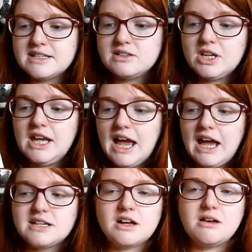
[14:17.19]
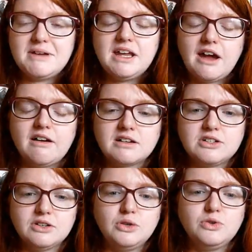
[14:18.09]
and it's looking at our main
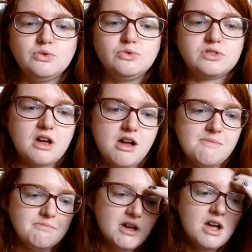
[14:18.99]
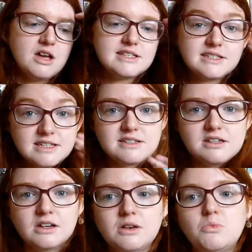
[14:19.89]
character whose
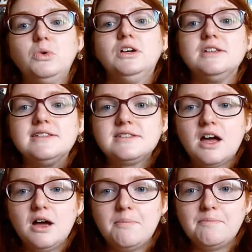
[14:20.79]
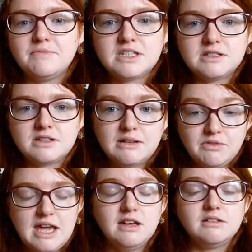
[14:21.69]
sister was
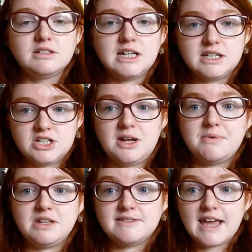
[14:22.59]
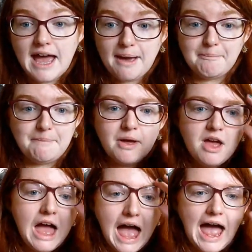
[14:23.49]
killed in a Japanese camp,
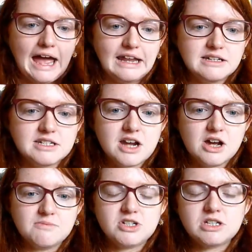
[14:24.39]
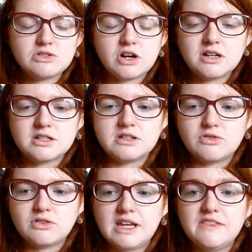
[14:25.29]
and she's trying to
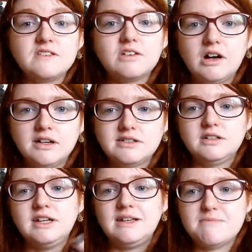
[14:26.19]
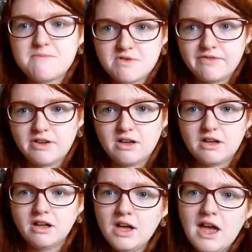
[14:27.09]
create this garden in memory of
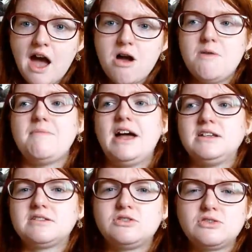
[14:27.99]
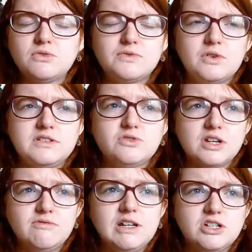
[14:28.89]
her. And it's sort of got this
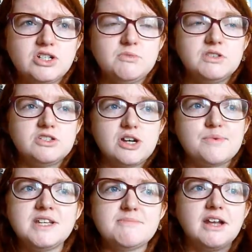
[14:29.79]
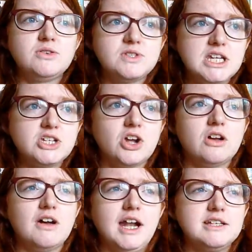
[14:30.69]
tricky relationship with this Japanese man who's teaching
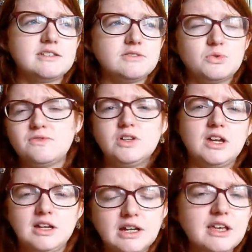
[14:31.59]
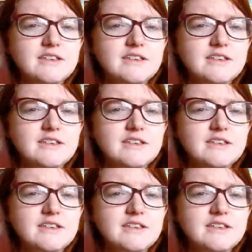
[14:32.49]
her, and it's sort of looking at, like,